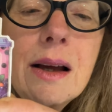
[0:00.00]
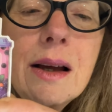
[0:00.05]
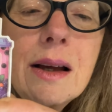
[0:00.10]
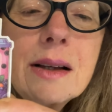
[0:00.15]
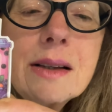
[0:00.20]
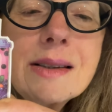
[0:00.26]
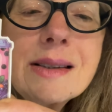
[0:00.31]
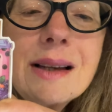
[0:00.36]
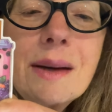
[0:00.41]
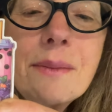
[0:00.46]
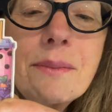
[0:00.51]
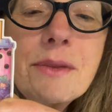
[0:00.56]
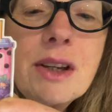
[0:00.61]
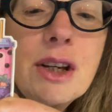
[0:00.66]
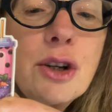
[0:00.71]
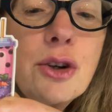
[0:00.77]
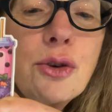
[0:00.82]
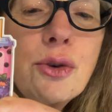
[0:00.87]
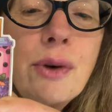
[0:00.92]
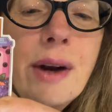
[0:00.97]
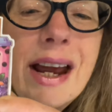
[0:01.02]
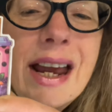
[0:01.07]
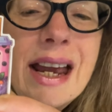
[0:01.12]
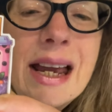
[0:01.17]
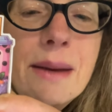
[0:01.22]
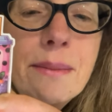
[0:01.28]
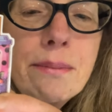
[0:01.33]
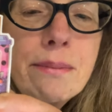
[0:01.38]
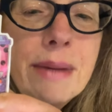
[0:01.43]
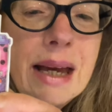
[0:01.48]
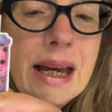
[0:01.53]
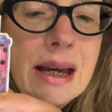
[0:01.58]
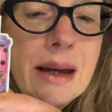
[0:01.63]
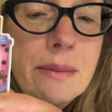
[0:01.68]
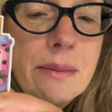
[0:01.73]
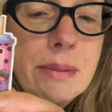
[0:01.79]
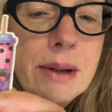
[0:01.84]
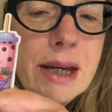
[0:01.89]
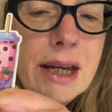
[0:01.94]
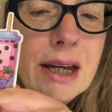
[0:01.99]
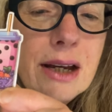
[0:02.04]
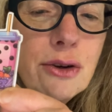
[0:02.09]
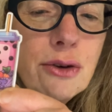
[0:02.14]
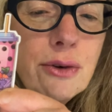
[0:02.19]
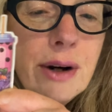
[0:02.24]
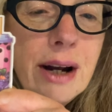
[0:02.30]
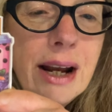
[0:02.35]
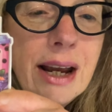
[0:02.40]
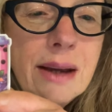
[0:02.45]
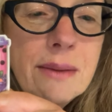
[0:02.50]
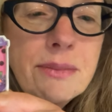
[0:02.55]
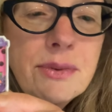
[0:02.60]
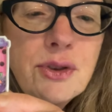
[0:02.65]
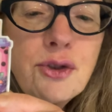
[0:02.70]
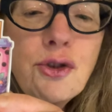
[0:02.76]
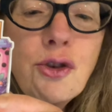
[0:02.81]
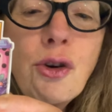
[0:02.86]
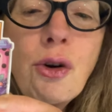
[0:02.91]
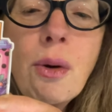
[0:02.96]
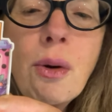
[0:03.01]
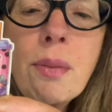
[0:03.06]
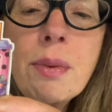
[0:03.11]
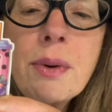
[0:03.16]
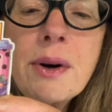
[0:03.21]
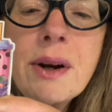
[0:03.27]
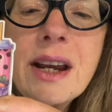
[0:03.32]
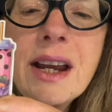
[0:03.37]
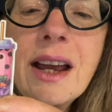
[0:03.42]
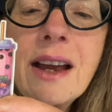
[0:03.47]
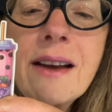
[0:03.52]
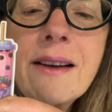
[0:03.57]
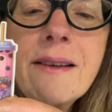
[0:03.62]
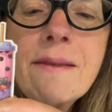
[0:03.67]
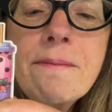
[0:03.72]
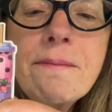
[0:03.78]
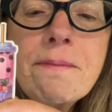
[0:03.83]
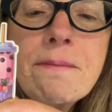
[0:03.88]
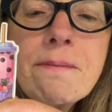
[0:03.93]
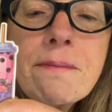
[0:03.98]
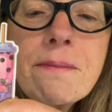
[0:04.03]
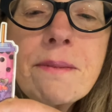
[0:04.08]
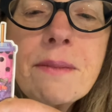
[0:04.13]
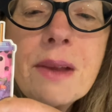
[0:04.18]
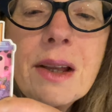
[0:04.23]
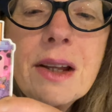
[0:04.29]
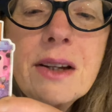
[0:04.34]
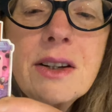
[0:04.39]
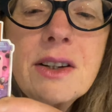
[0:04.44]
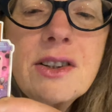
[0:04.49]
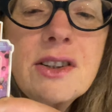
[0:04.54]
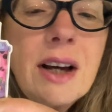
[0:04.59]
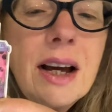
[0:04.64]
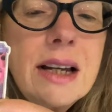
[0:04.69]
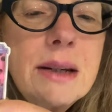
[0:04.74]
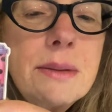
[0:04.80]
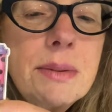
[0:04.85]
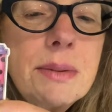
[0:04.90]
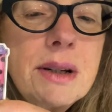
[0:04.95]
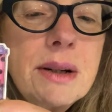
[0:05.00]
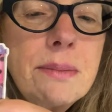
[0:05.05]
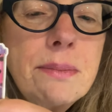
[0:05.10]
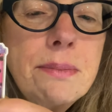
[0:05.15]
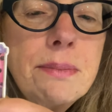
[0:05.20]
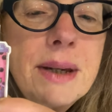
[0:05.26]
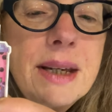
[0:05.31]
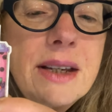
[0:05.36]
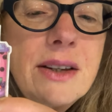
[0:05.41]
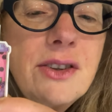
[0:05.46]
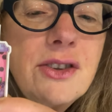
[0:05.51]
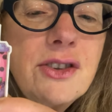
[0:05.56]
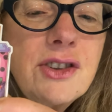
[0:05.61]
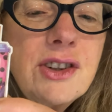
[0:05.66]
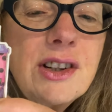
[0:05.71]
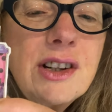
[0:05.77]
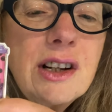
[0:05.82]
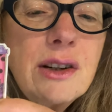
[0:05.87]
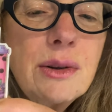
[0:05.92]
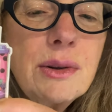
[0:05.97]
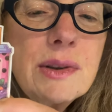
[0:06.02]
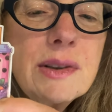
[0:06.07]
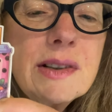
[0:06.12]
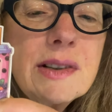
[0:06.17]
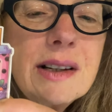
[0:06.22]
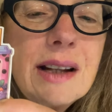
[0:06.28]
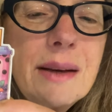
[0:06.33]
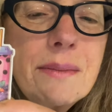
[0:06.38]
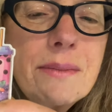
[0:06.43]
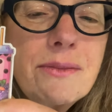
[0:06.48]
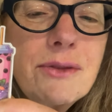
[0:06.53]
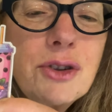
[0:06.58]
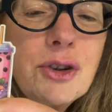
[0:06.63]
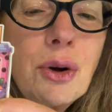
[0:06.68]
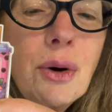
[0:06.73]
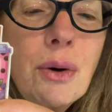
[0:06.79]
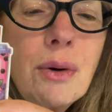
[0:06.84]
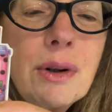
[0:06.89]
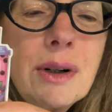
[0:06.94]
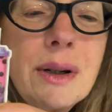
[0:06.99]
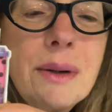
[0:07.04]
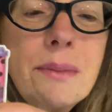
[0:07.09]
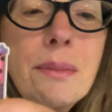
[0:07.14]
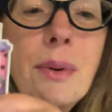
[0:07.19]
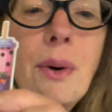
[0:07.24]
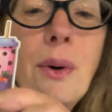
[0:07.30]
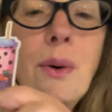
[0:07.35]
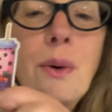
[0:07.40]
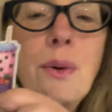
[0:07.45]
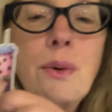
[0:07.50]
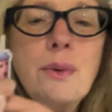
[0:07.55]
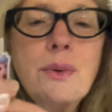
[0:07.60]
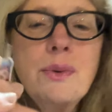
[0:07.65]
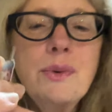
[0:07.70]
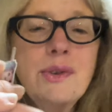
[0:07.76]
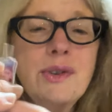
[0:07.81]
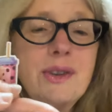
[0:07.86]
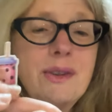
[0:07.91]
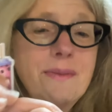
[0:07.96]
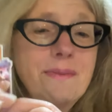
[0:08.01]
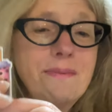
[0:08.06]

of something grape maybe. Grape, strawberry, and a tiny bit of peach, and it looks like chocolate balls.